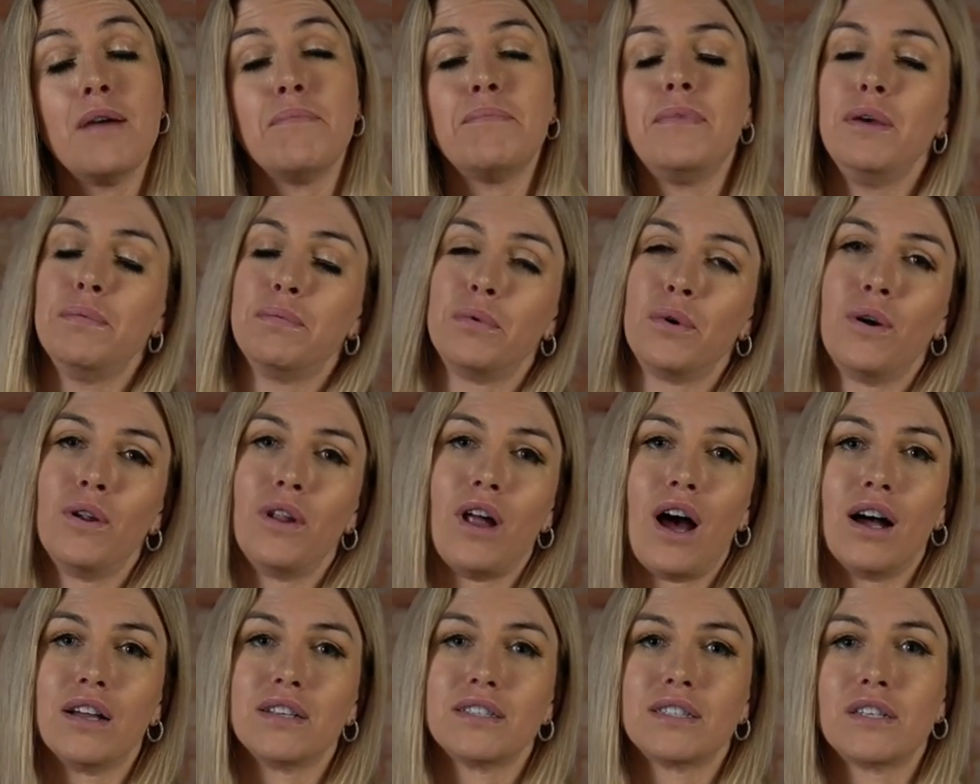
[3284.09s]
People
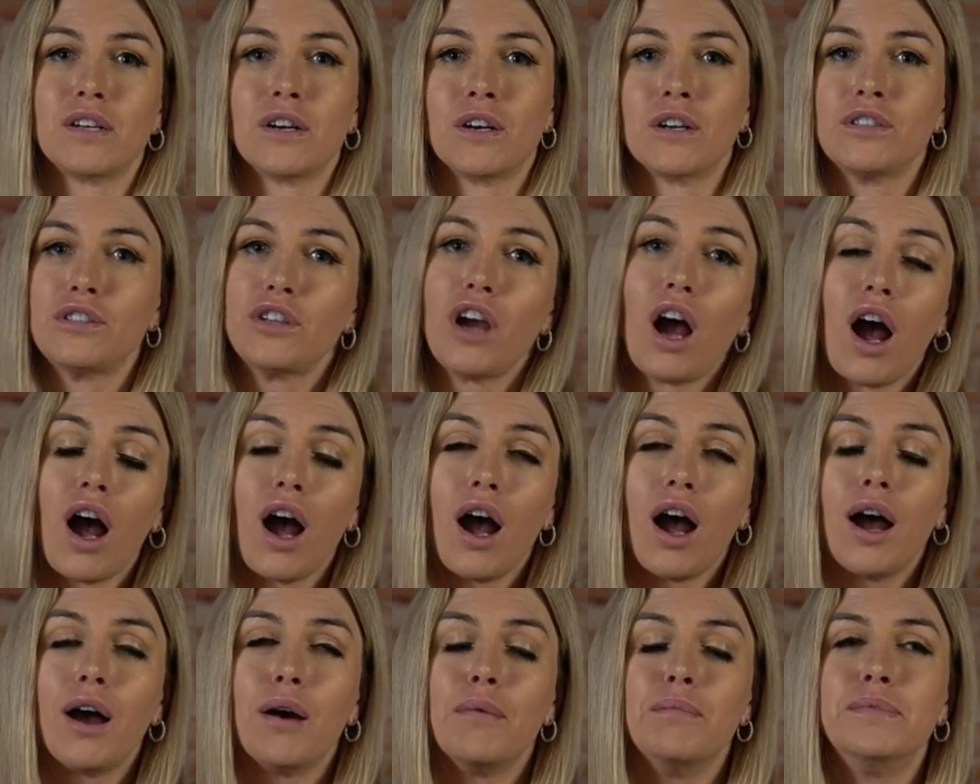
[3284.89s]
lost their
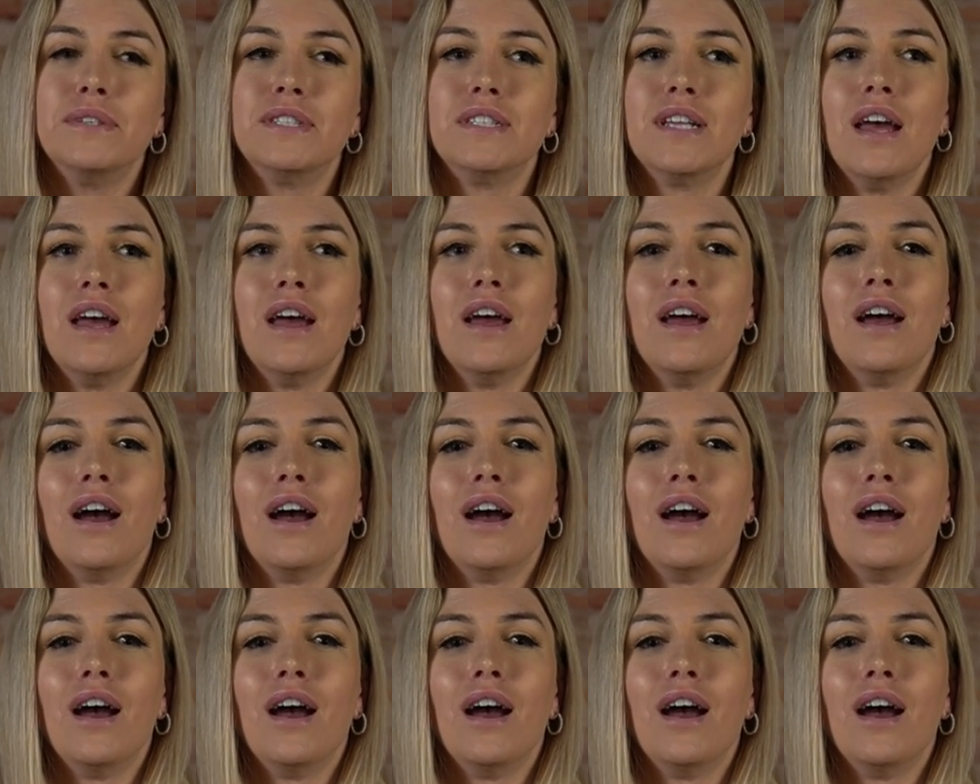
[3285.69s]
jobs.